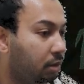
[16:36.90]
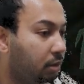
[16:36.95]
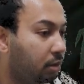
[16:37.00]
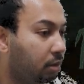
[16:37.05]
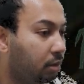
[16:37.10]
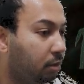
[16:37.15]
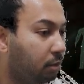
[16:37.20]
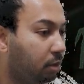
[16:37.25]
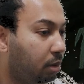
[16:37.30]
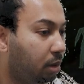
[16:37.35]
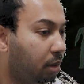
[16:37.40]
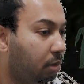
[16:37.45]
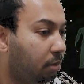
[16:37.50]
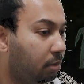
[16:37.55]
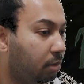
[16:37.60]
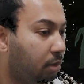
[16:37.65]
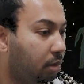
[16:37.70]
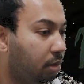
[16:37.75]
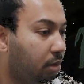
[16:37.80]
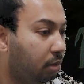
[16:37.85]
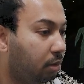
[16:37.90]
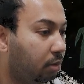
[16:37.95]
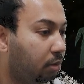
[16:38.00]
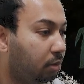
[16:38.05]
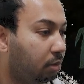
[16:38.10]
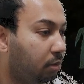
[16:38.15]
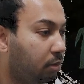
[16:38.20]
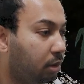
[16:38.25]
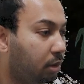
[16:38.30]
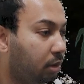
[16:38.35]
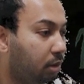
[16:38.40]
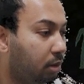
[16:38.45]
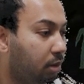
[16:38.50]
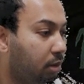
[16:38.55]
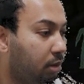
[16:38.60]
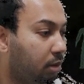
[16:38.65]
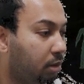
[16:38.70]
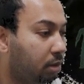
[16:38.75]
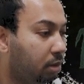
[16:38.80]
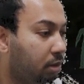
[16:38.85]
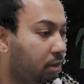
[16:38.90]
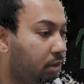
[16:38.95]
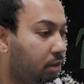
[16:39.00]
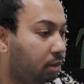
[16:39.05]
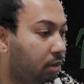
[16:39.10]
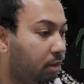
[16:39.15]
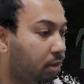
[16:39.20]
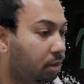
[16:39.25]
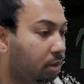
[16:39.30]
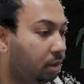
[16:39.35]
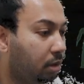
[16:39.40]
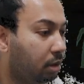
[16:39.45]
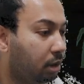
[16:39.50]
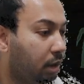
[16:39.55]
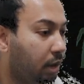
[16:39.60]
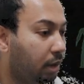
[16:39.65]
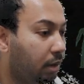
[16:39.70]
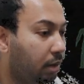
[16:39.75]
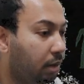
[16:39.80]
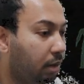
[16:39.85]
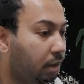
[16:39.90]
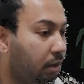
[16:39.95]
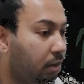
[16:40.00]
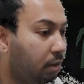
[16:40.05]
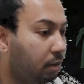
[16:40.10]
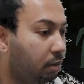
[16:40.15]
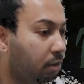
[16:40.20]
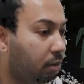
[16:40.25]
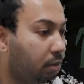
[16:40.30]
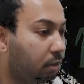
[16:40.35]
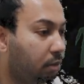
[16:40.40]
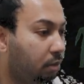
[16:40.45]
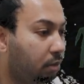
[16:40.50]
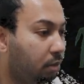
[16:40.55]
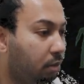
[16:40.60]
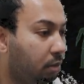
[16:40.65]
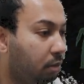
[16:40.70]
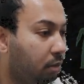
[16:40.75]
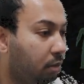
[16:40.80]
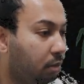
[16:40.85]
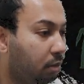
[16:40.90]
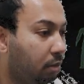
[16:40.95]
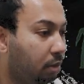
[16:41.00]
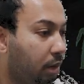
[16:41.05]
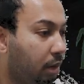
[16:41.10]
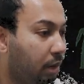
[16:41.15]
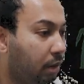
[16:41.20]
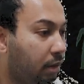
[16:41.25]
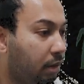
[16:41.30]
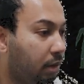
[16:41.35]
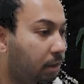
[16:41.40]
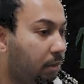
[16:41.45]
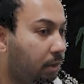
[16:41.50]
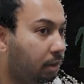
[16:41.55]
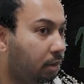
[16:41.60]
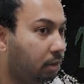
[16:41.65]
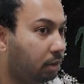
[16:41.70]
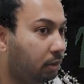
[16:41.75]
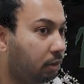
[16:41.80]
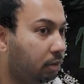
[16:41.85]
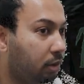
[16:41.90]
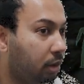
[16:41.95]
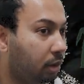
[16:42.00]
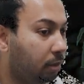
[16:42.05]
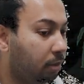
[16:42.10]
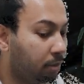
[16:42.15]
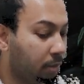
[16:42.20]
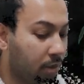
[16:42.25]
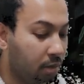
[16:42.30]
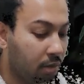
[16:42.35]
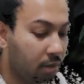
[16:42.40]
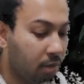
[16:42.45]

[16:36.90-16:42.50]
Okay, what I'm gonna do here? I really don't know anything about this game.